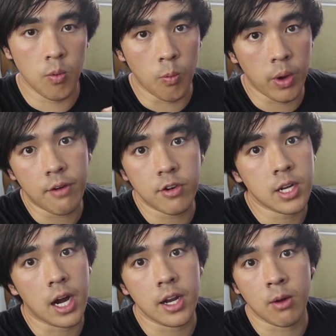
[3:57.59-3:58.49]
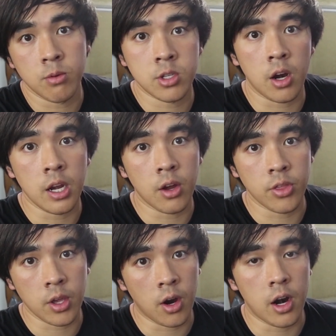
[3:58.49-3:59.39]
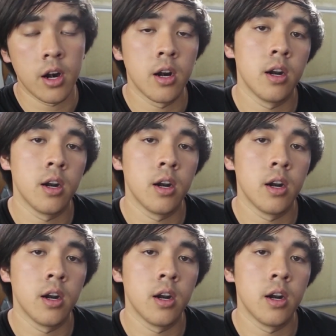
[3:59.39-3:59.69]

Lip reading: whatever tire that was already on the car.